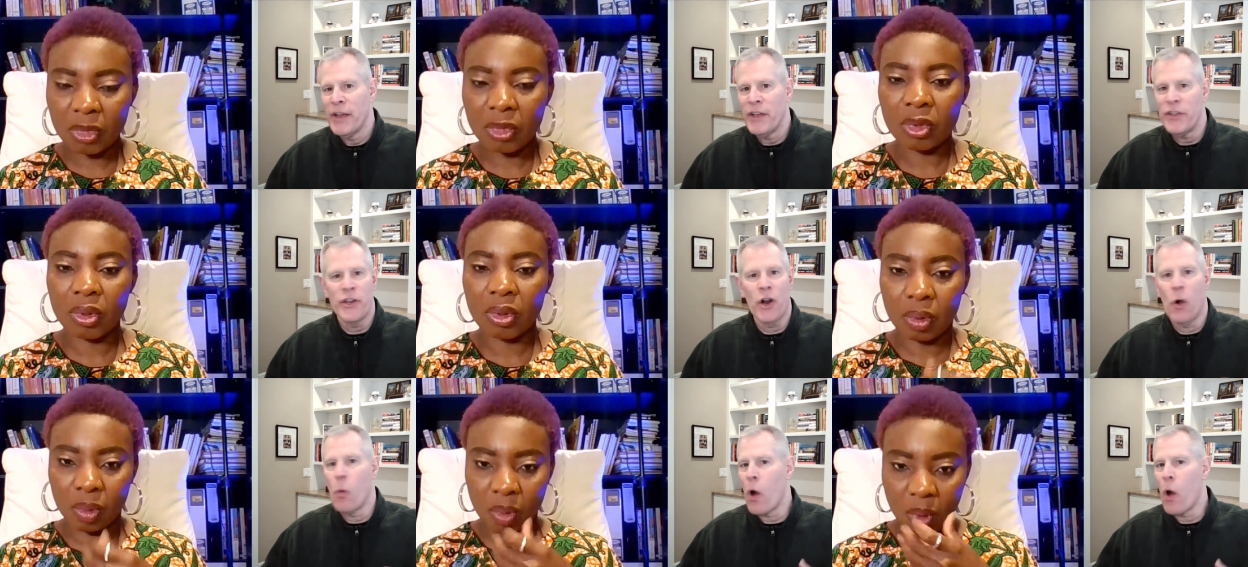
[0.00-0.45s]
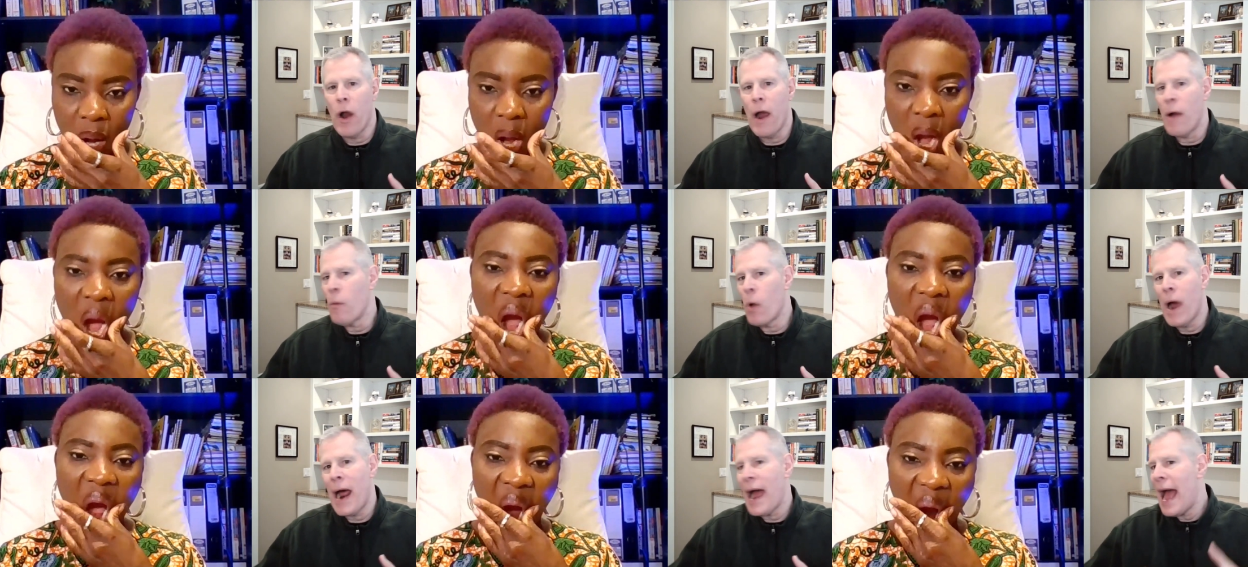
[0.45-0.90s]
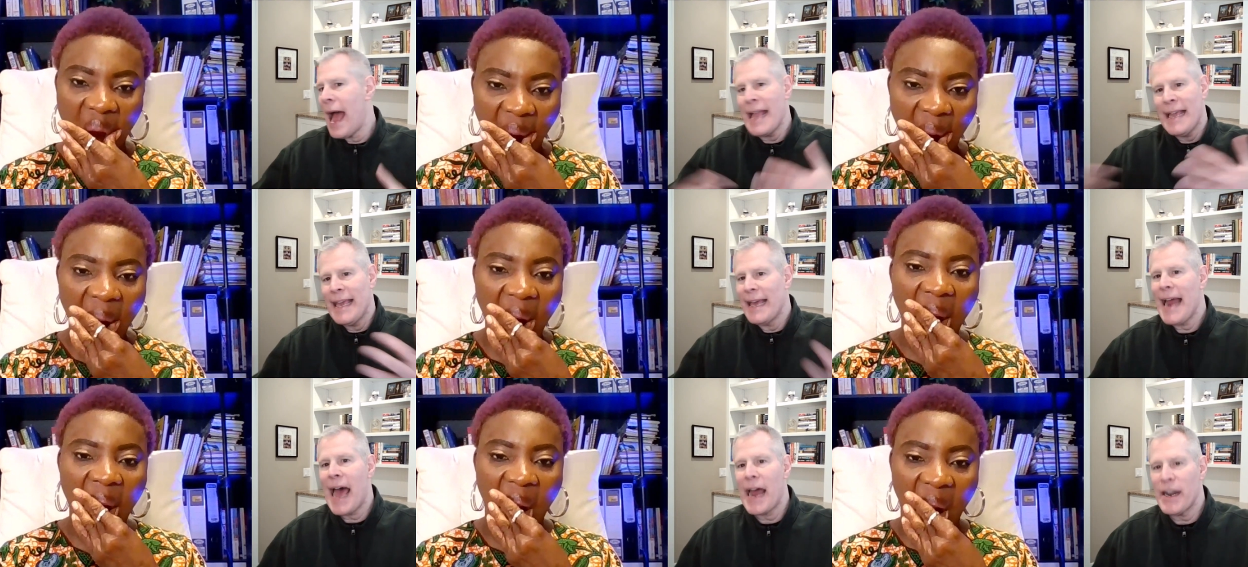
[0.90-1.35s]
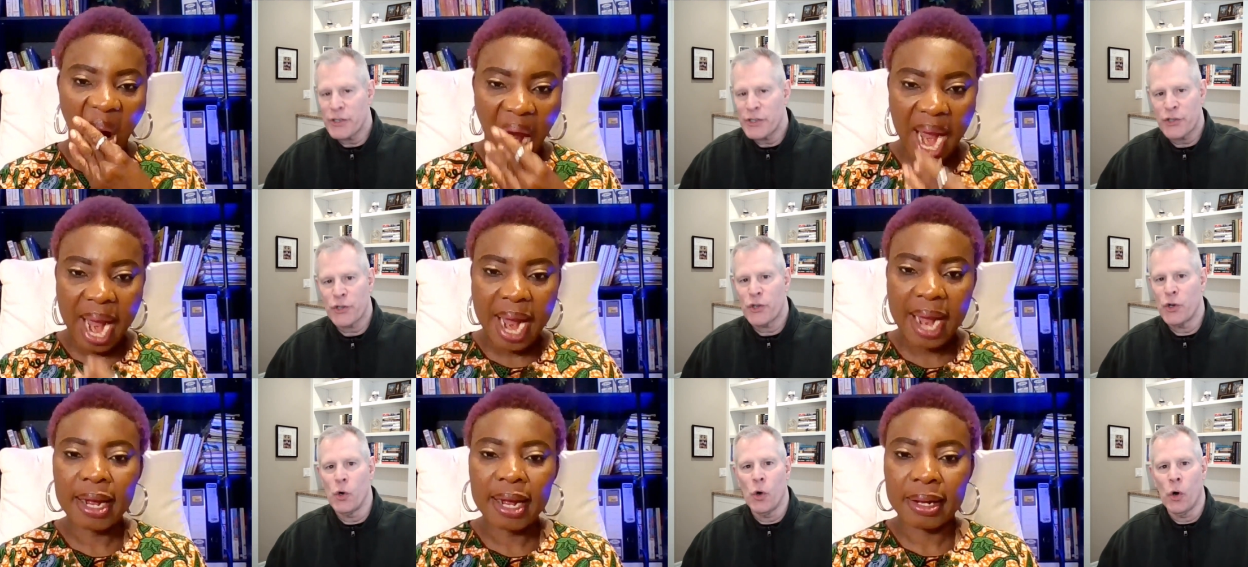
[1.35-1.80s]
Speaker 1: You know, where, where I get out of
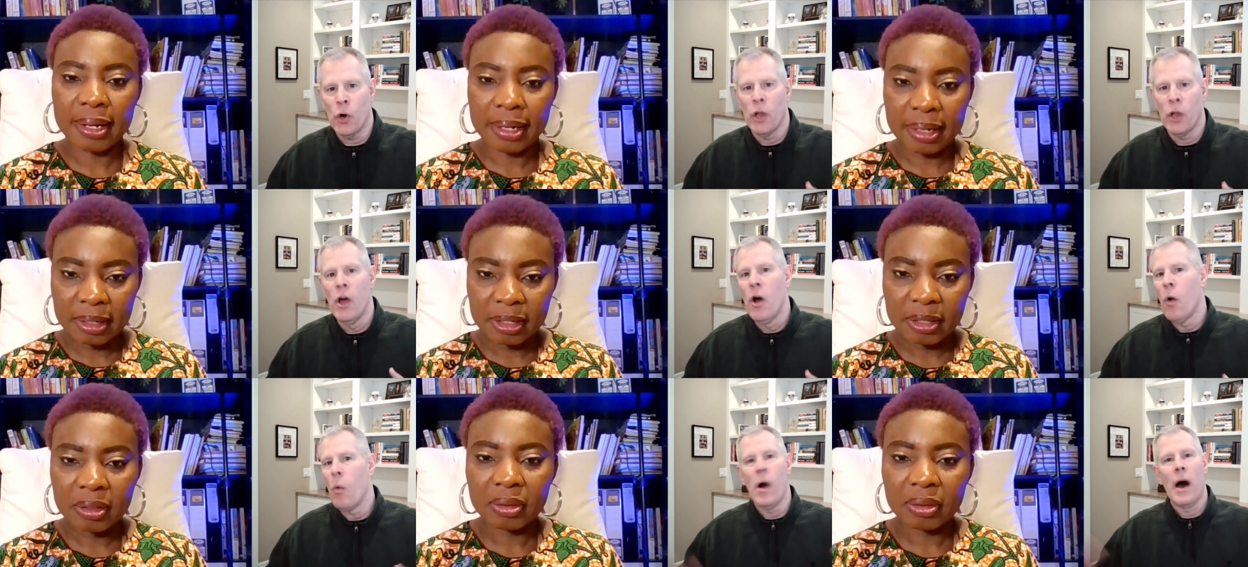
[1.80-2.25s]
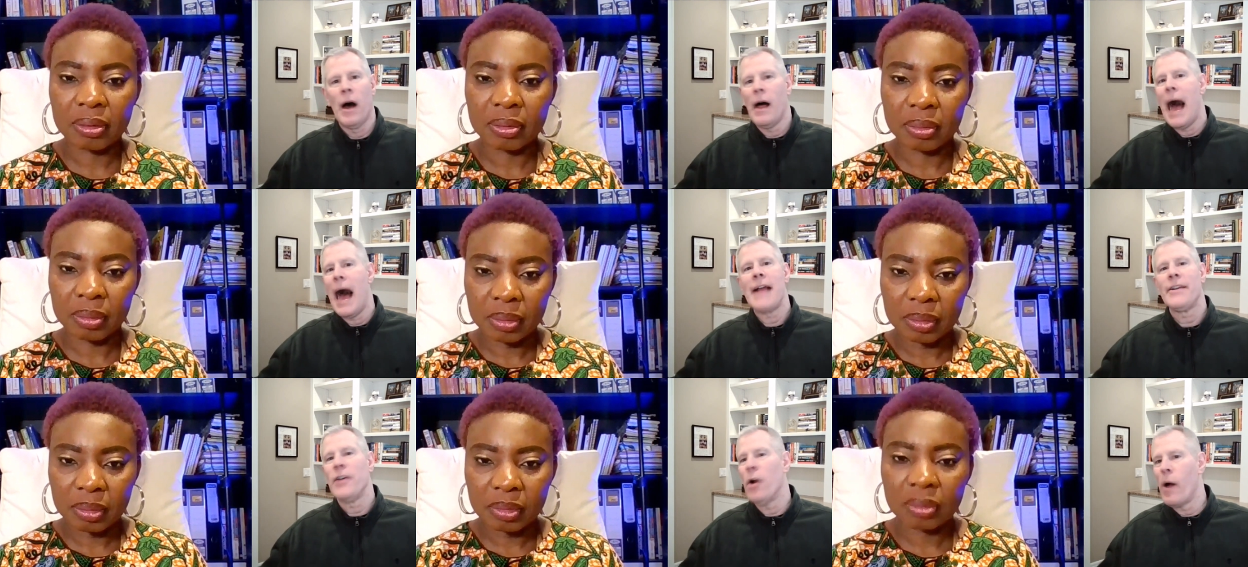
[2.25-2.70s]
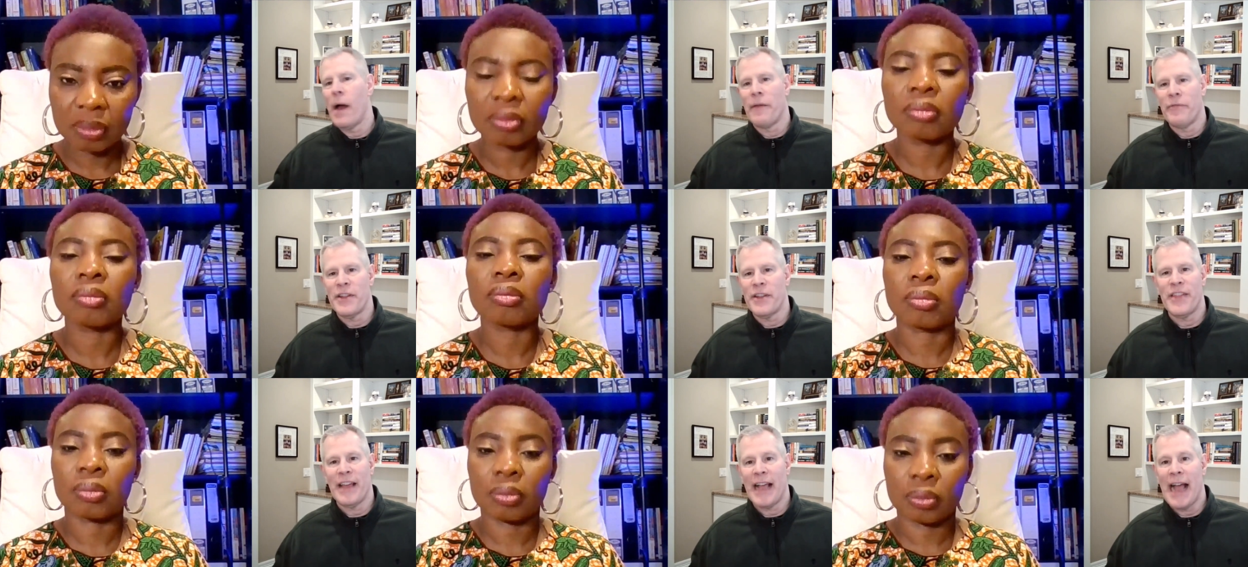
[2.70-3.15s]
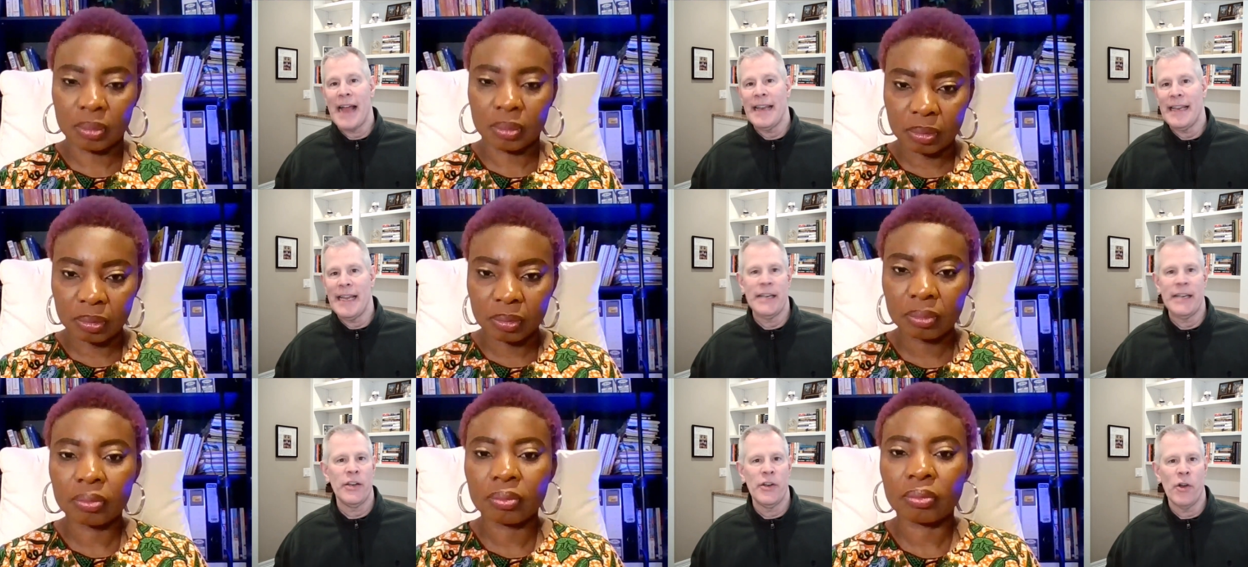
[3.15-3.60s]
school, well, I know everything I
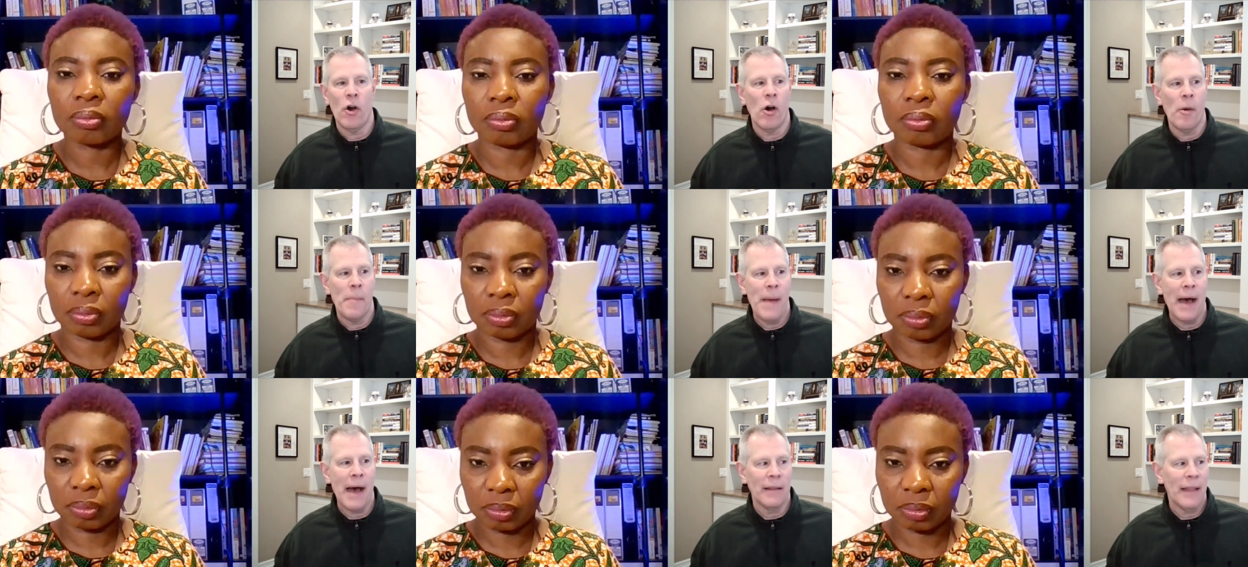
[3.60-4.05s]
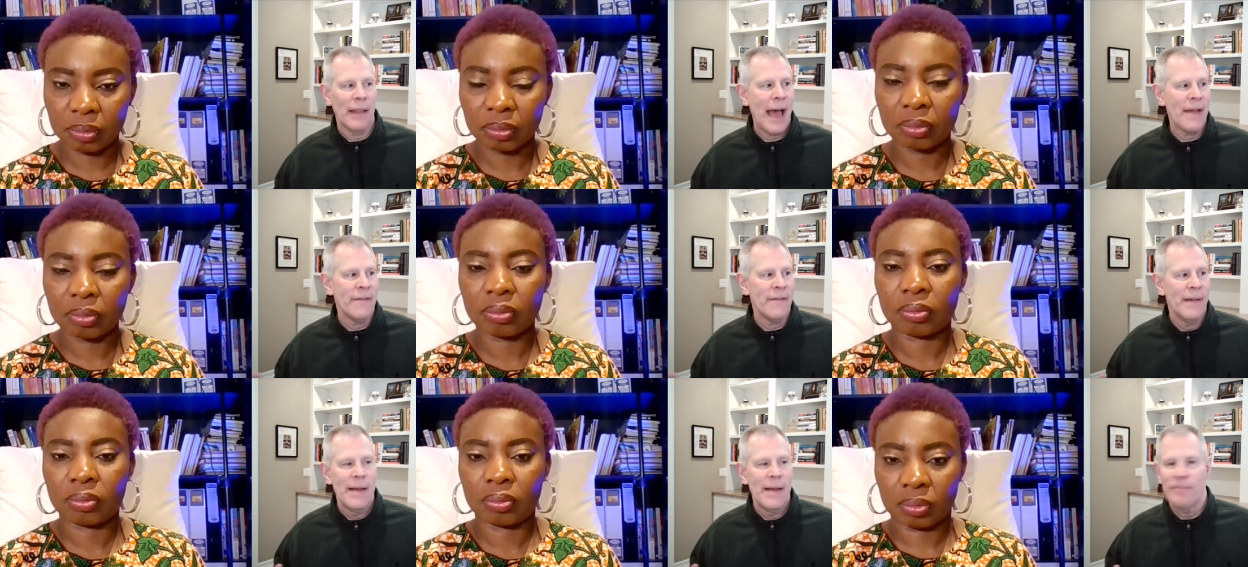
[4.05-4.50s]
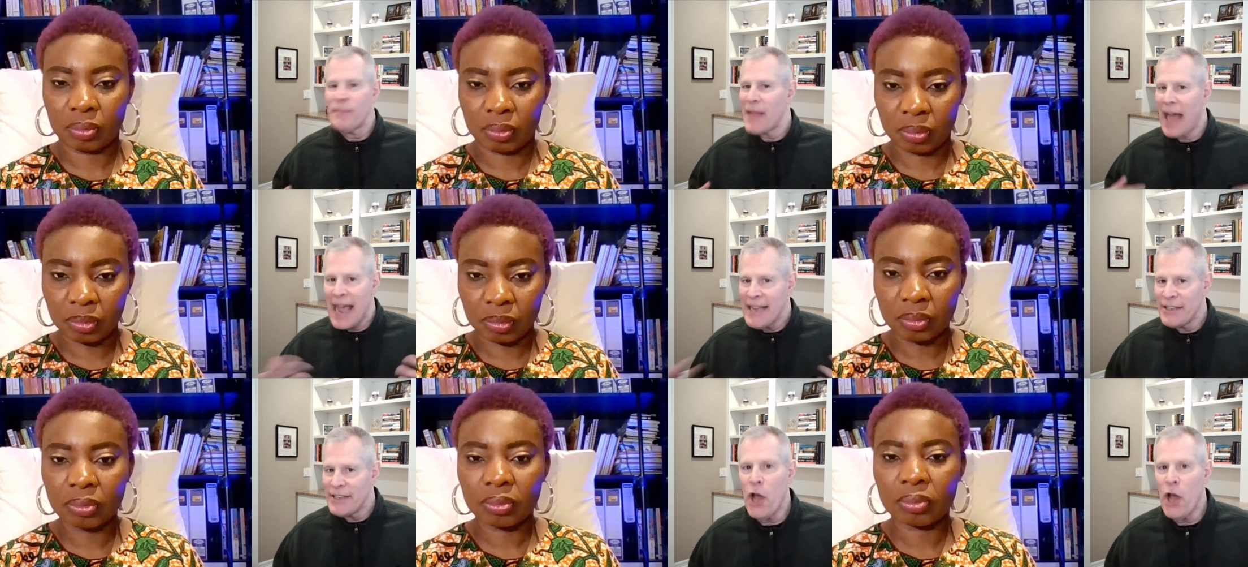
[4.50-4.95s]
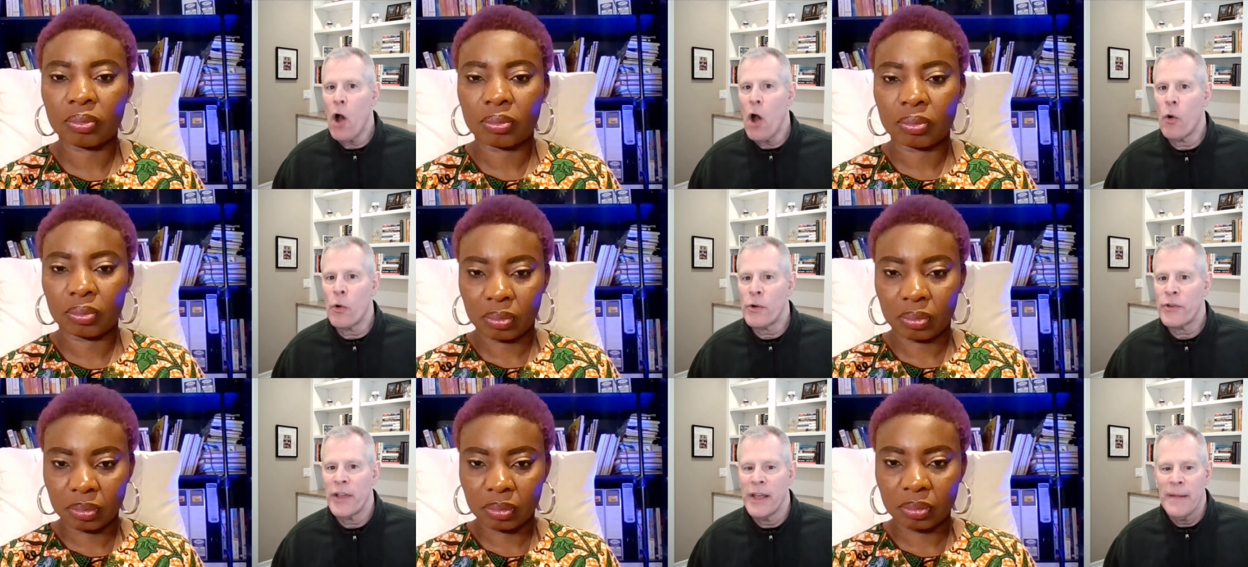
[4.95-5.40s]
need to know about life. I
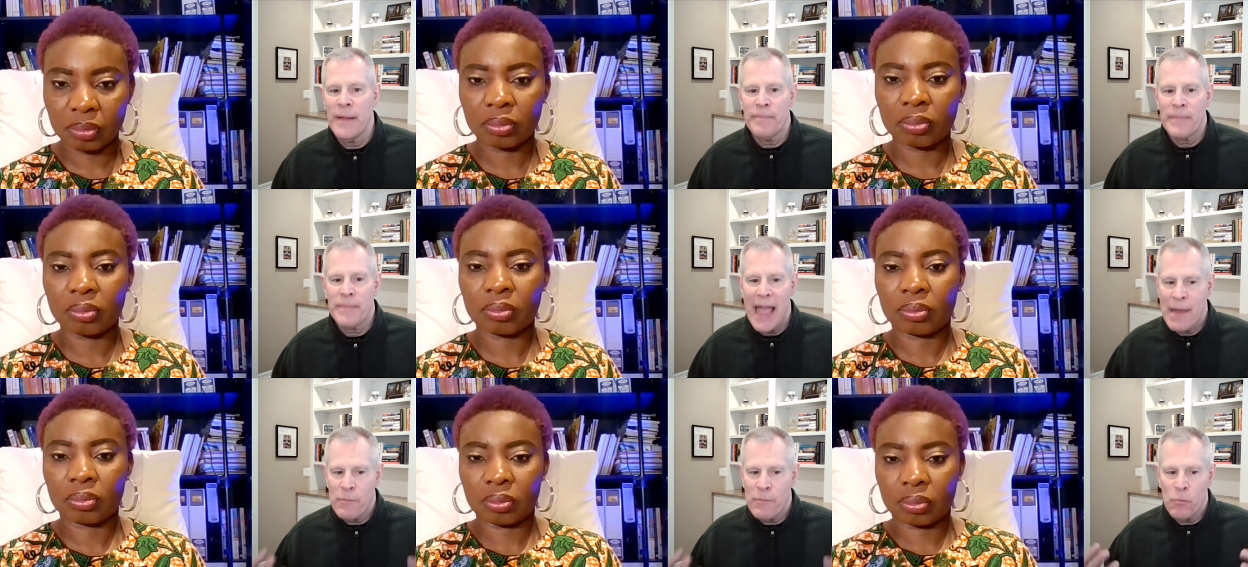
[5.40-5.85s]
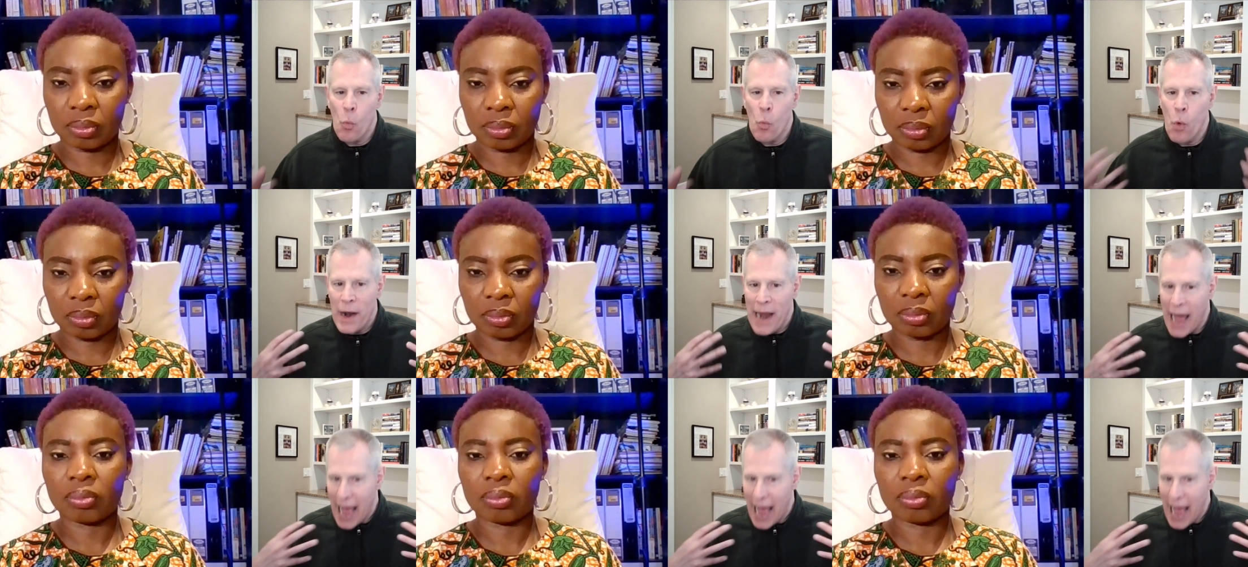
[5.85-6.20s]
don't. And what